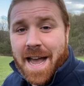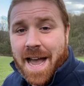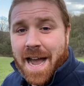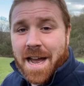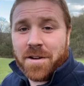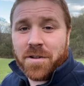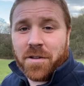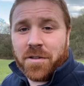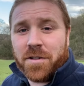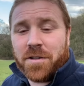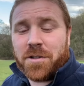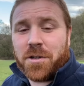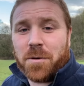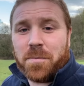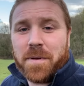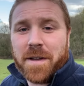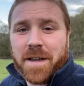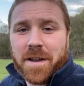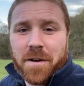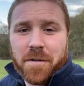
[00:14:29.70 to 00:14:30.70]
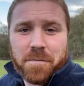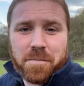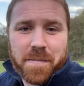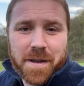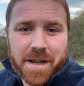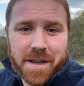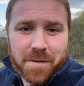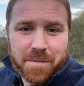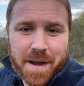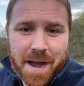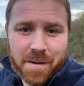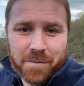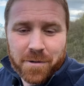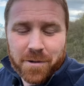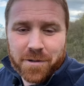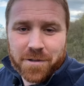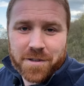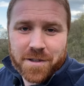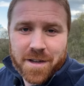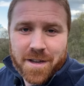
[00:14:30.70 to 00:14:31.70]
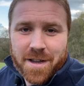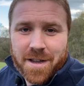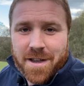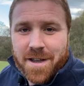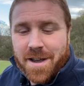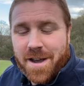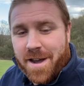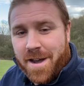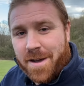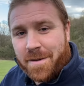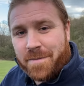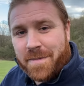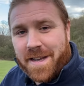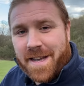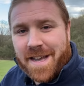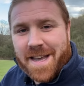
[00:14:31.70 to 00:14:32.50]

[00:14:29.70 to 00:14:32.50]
And on the topic of bigger mammals, um,